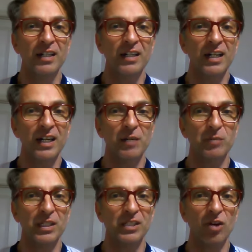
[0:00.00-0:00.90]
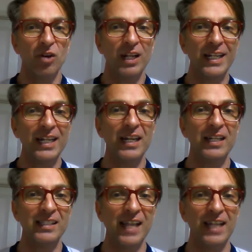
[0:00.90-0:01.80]
Um, it's not clear
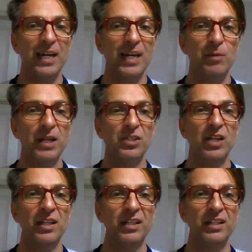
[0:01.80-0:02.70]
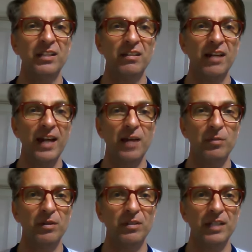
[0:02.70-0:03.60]
exactly how much, other than how
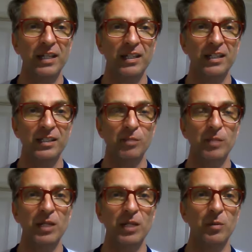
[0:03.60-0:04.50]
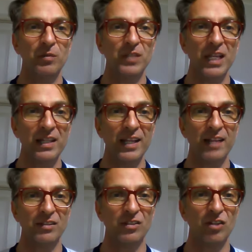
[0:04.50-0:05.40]
that it's a minimum of ten
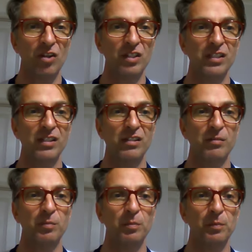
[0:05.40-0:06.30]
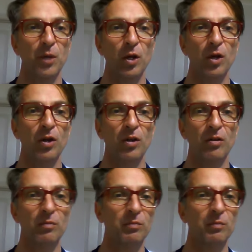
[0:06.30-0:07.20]
thousand dollars
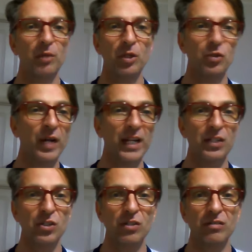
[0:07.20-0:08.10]
per per tranche.